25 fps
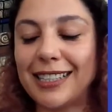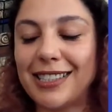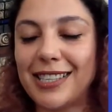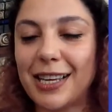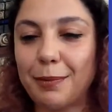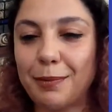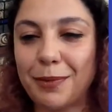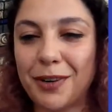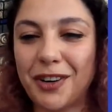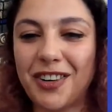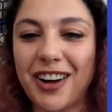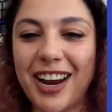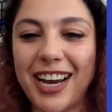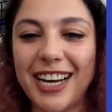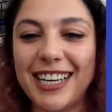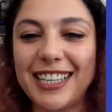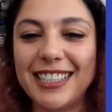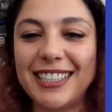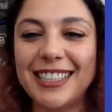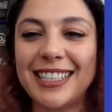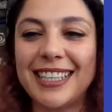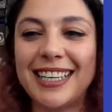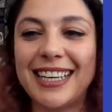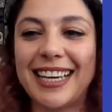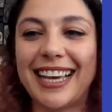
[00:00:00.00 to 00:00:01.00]
that's
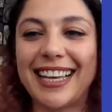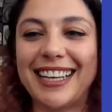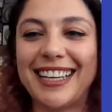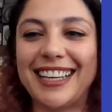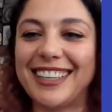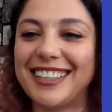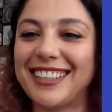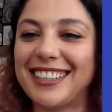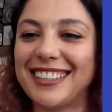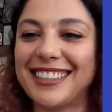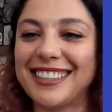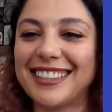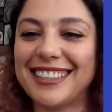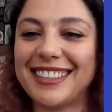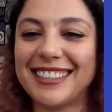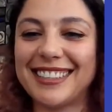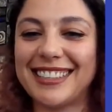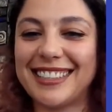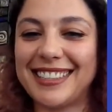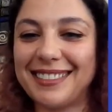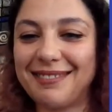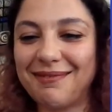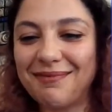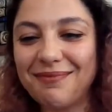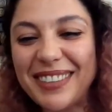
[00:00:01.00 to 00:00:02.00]
upgraded, and
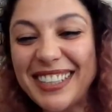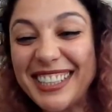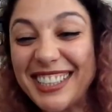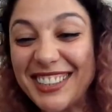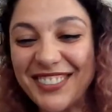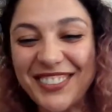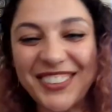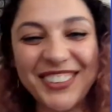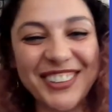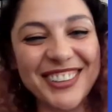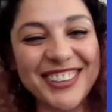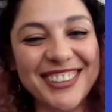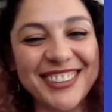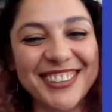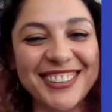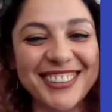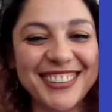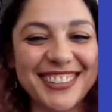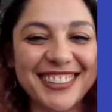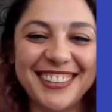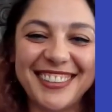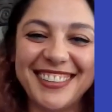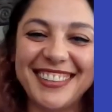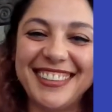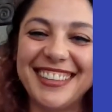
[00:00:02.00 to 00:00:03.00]
it's beautiful.
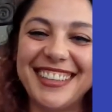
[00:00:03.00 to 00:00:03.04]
